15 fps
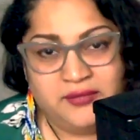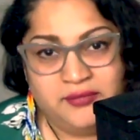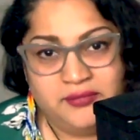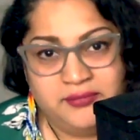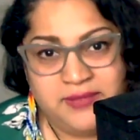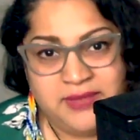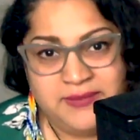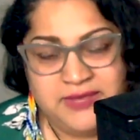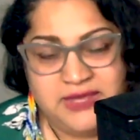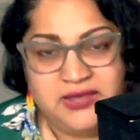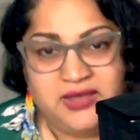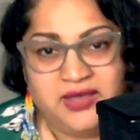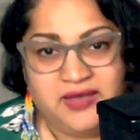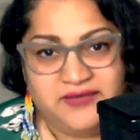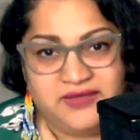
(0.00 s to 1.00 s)
maybe
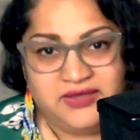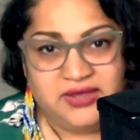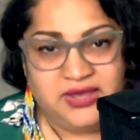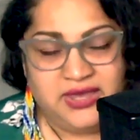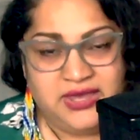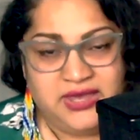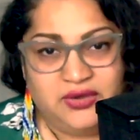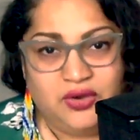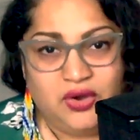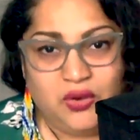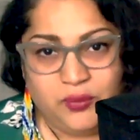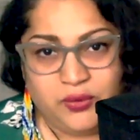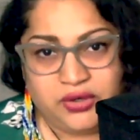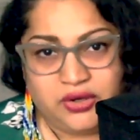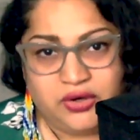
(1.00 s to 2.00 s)
having a
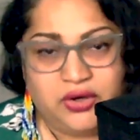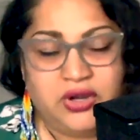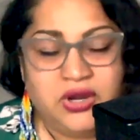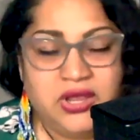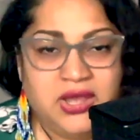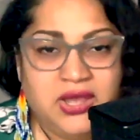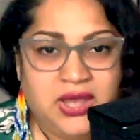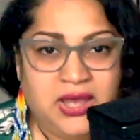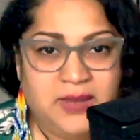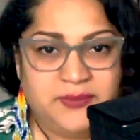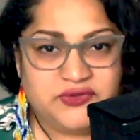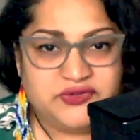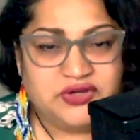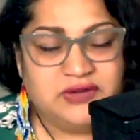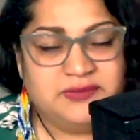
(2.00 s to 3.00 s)
coworker.
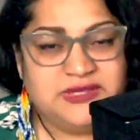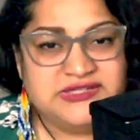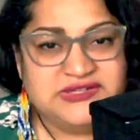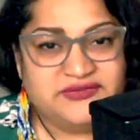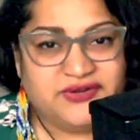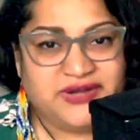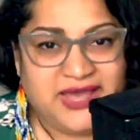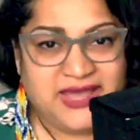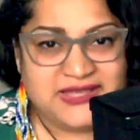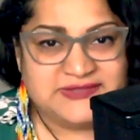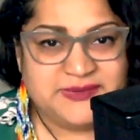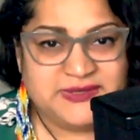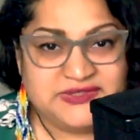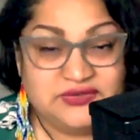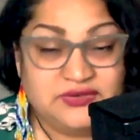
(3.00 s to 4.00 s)
There's going to be different
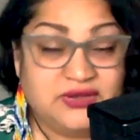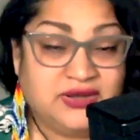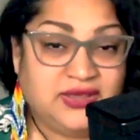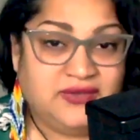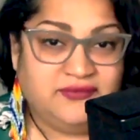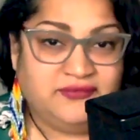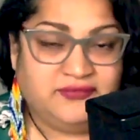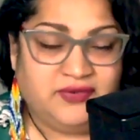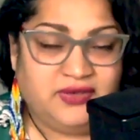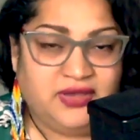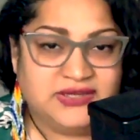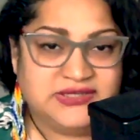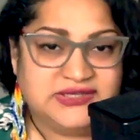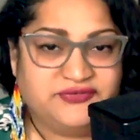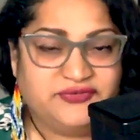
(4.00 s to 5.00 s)
aspects. You're going to
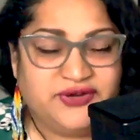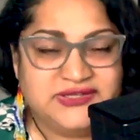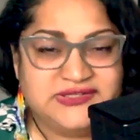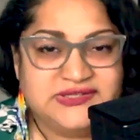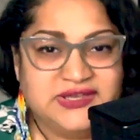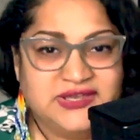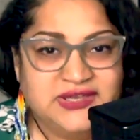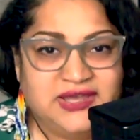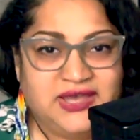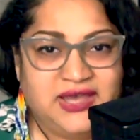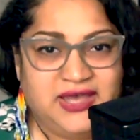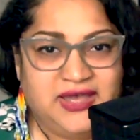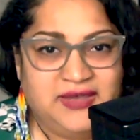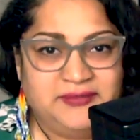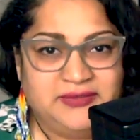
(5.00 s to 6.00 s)
have different
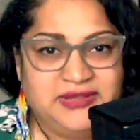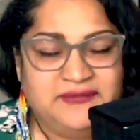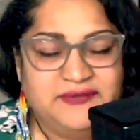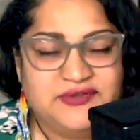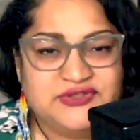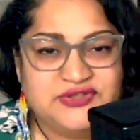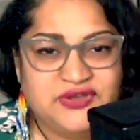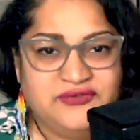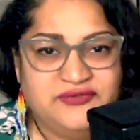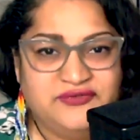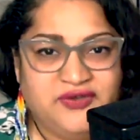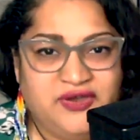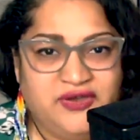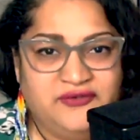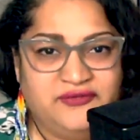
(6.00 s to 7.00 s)
levels
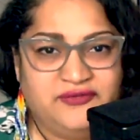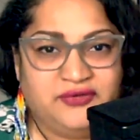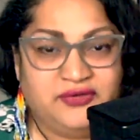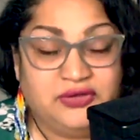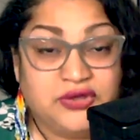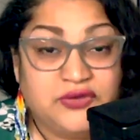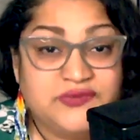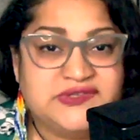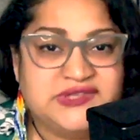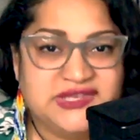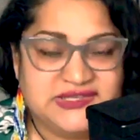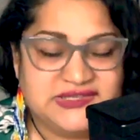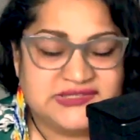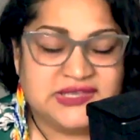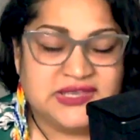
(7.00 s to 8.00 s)
of
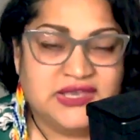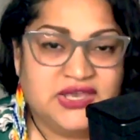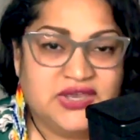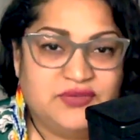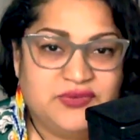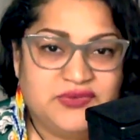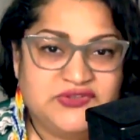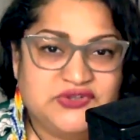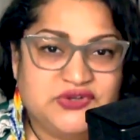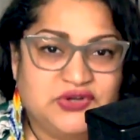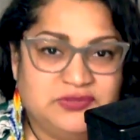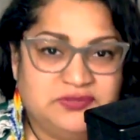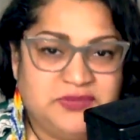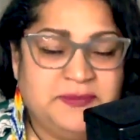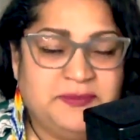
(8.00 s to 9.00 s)
closeness with certain
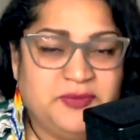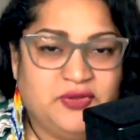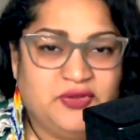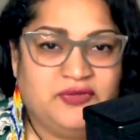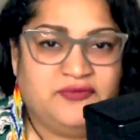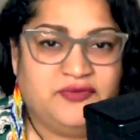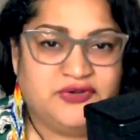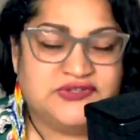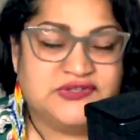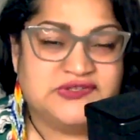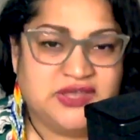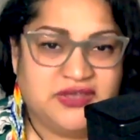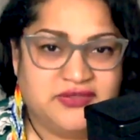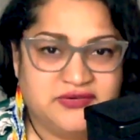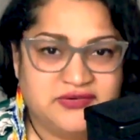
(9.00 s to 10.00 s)
people versus
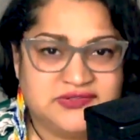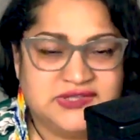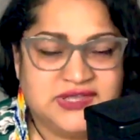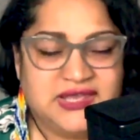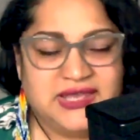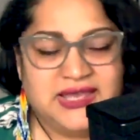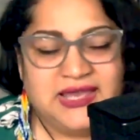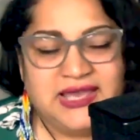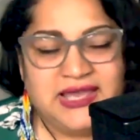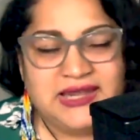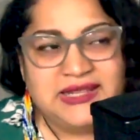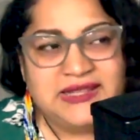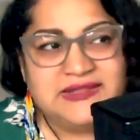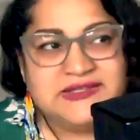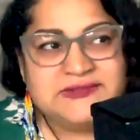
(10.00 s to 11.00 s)
others. And
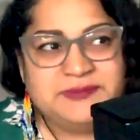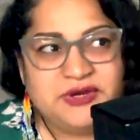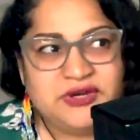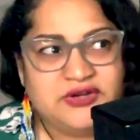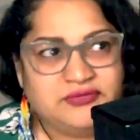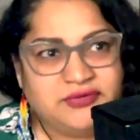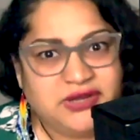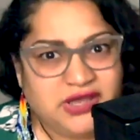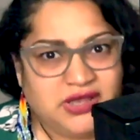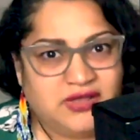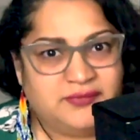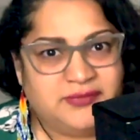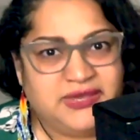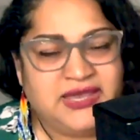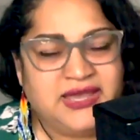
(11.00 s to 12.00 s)
in the spirit
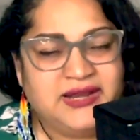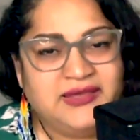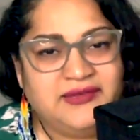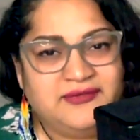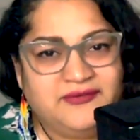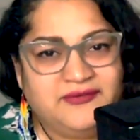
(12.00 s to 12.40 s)
realm, it kind of